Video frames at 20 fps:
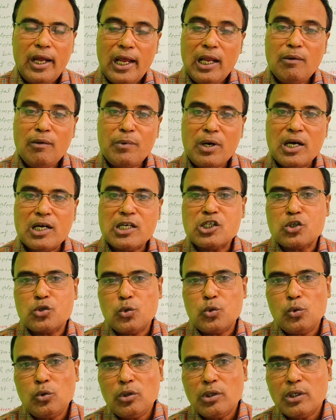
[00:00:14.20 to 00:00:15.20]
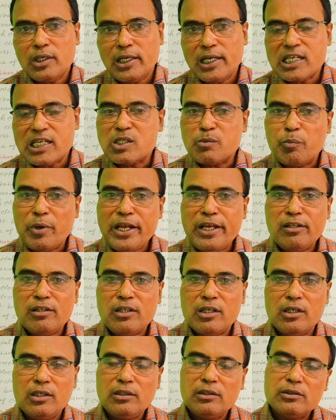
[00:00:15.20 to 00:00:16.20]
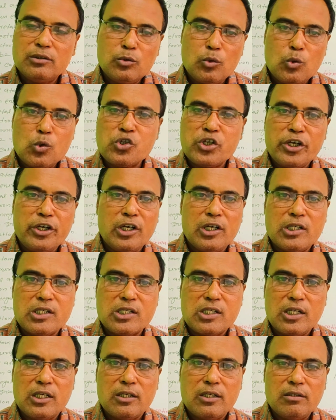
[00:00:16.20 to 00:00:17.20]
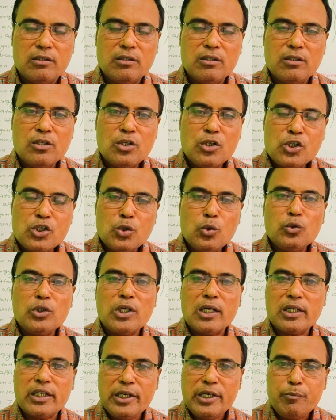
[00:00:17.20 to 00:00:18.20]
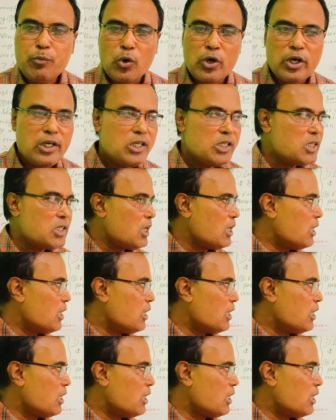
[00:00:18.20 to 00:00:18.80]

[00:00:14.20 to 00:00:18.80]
help us to explain the question answer. So the key points